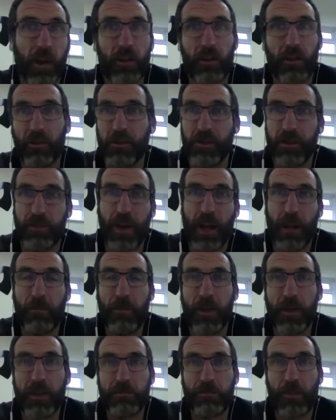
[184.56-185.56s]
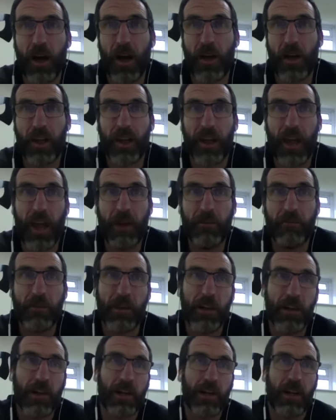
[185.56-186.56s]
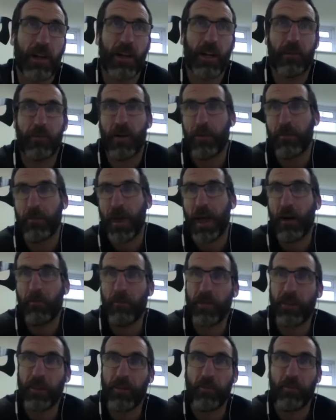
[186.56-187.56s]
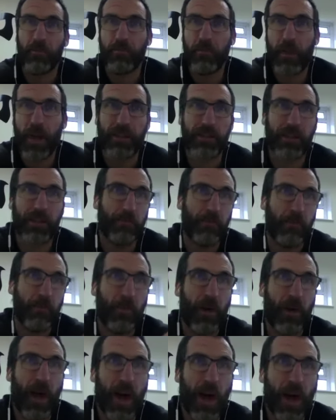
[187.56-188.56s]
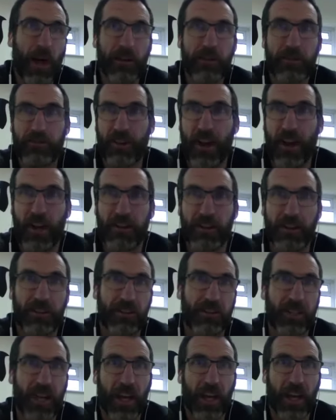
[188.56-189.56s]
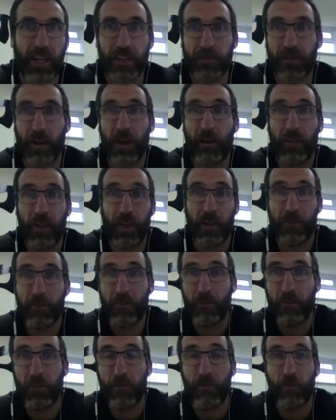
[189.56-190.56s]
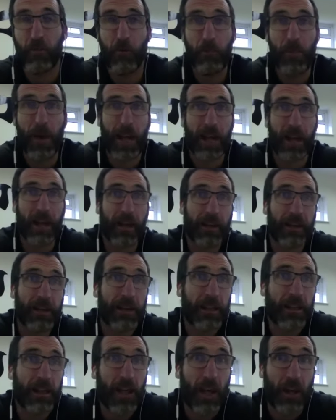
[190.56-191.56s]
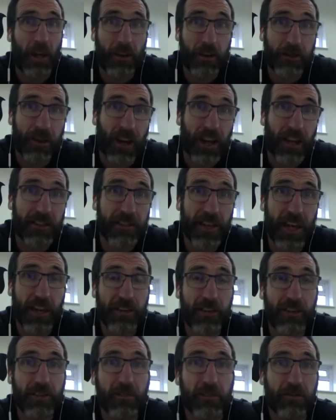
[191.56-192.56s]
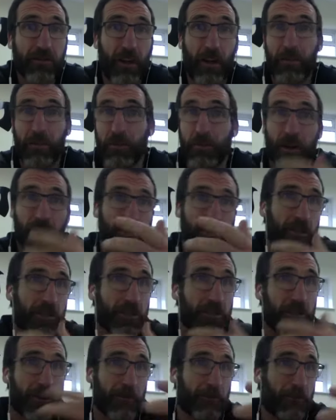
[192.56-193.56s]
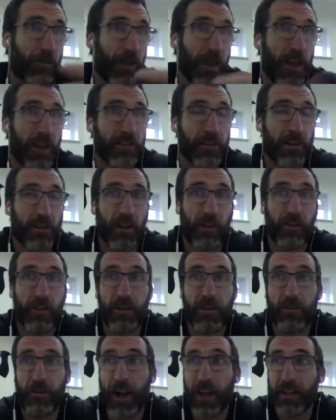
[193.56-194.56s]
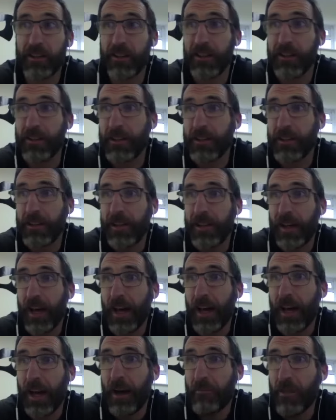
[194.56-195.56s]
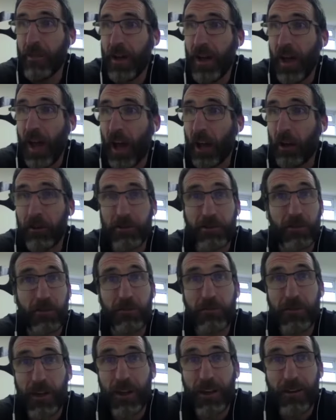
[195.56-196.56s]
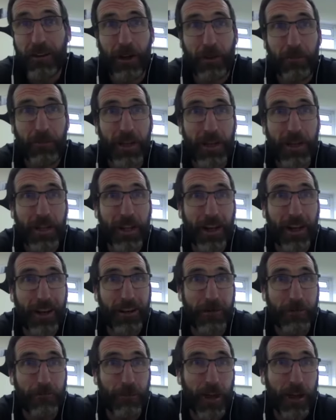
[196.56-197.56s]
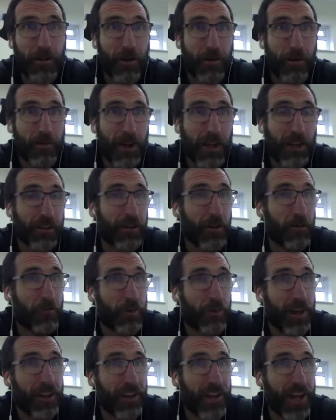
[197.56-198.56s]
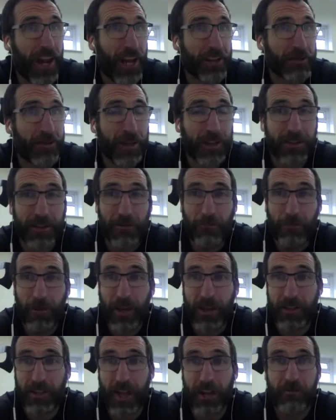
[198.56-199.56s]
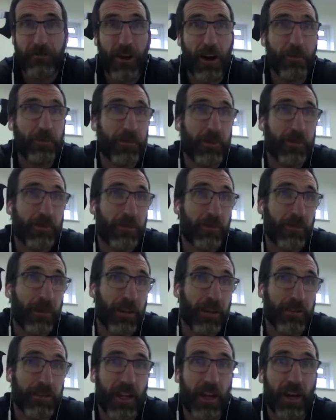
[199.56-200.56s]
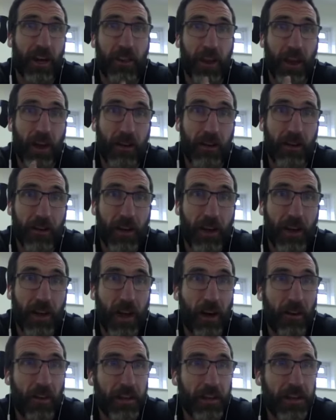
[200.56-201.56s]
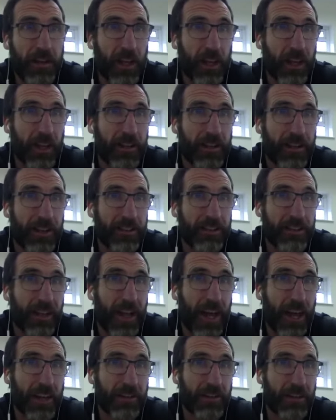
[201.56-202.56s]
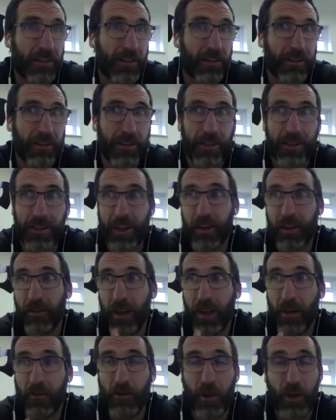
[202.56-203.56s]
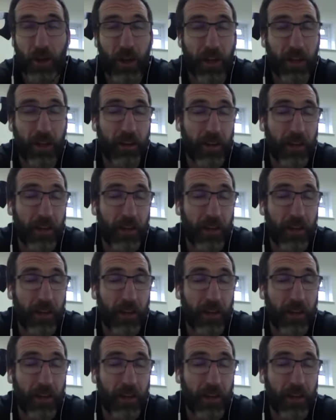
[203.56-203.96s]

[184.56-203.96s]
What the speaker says: on and developing as part of their game, and I might be helping them mentally prepare strategies and techniques for how they can perform better in the training session. So I'll be watching certain players, how they're interacting, and also rugby, you play one week, you don't play the next week, some players get dropped, and we want to see how they're taking deselection and how they're working